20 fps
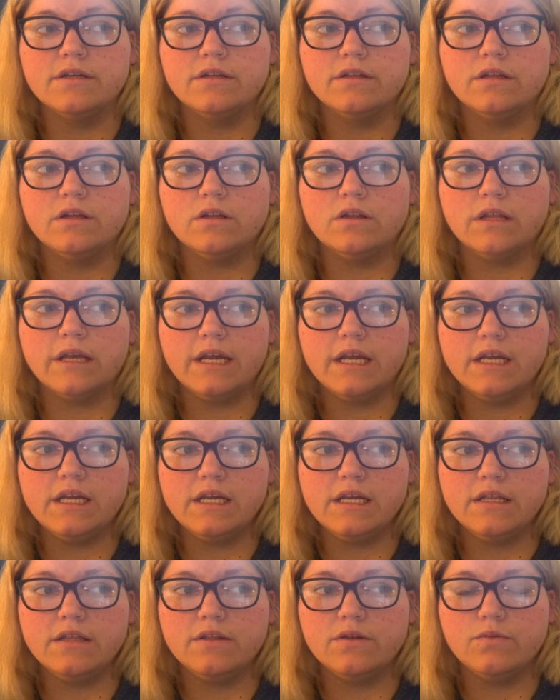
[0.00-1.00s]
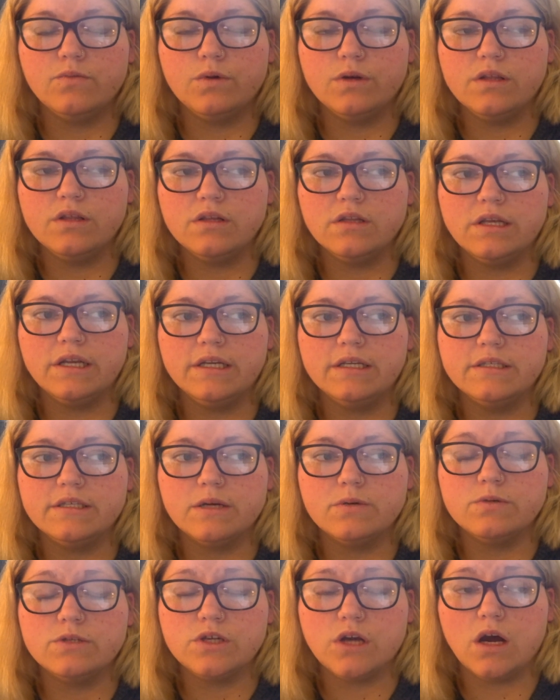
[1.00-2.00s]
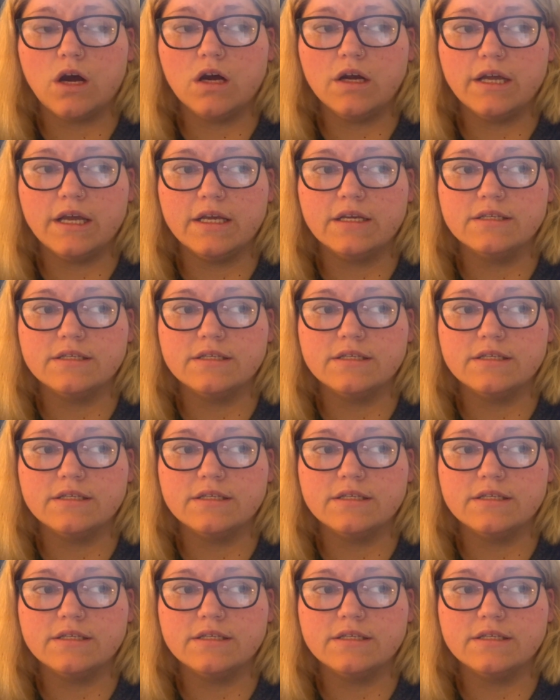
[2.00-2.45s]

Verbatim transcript: the lady one of the ladies that was talking